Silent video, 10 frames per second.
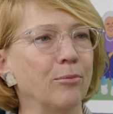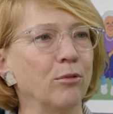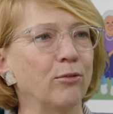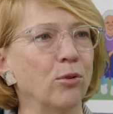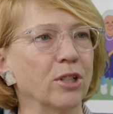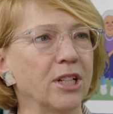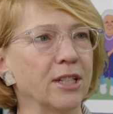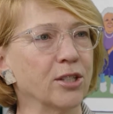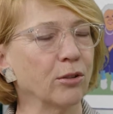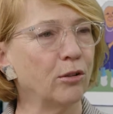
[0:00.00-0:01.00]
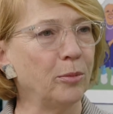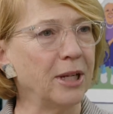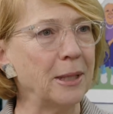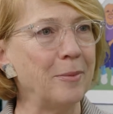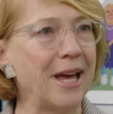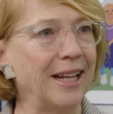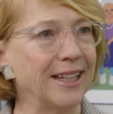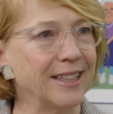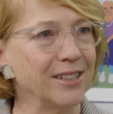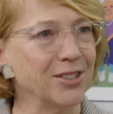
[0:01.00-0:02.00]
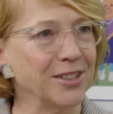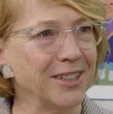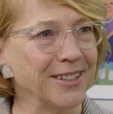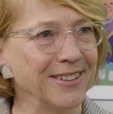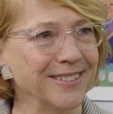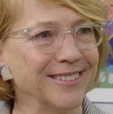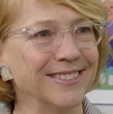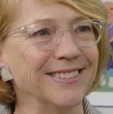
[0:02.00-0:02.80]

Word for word: April 14th, so you'll be on the ballot yeah. this year. Yeah.